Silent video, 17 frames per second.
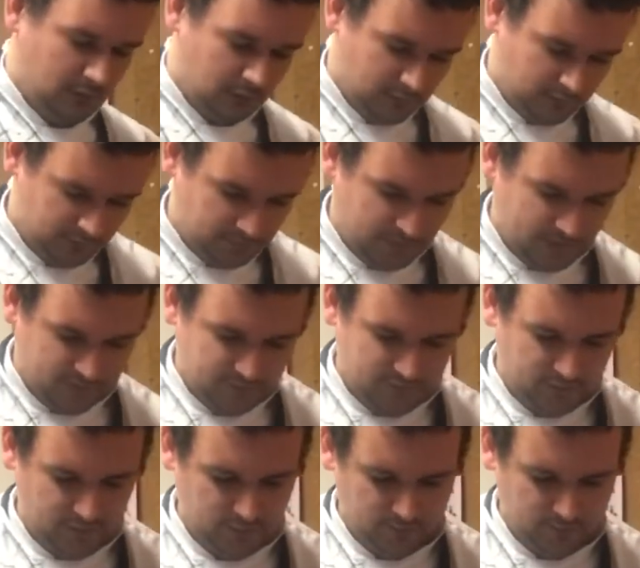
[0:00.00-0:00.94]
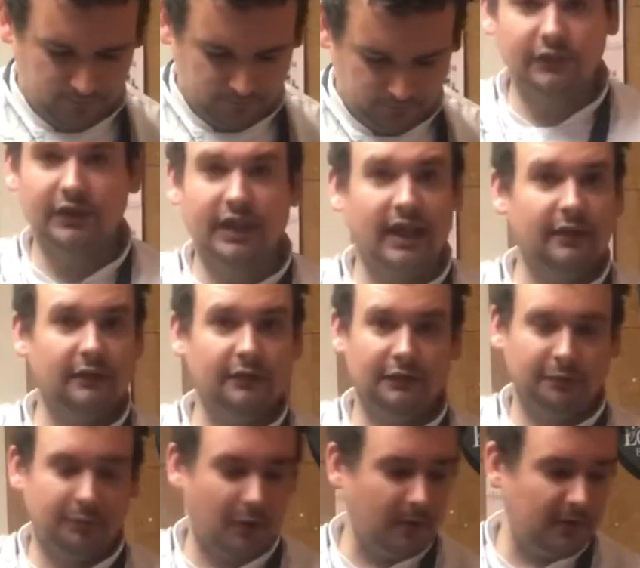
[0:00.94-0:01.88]
It's better. So yeah,
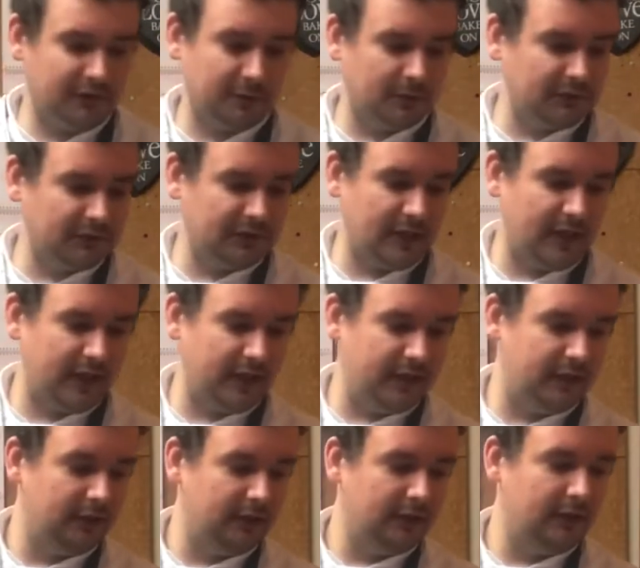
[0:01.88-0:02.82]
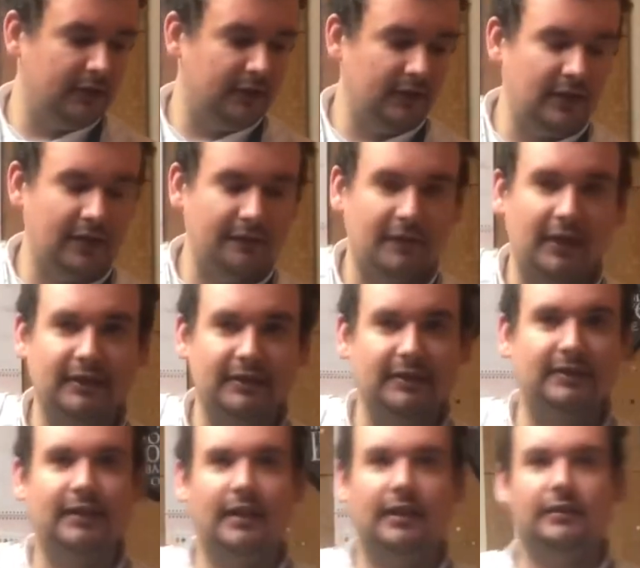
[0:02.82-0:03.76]
just put that to one side, leave that to
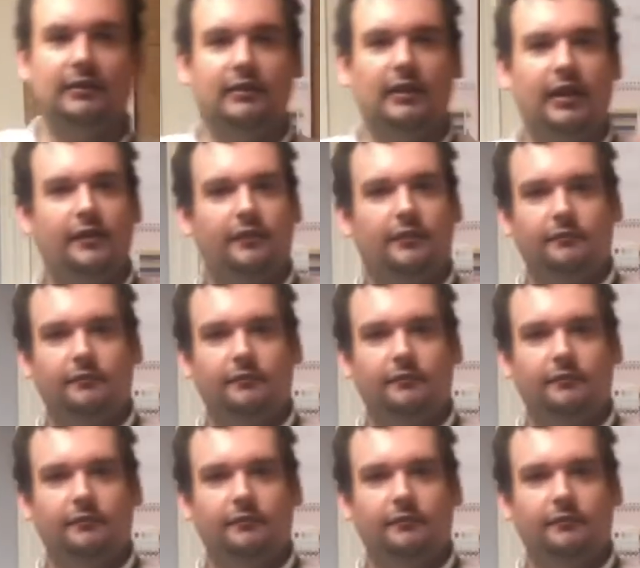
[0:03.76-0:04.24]
stand and let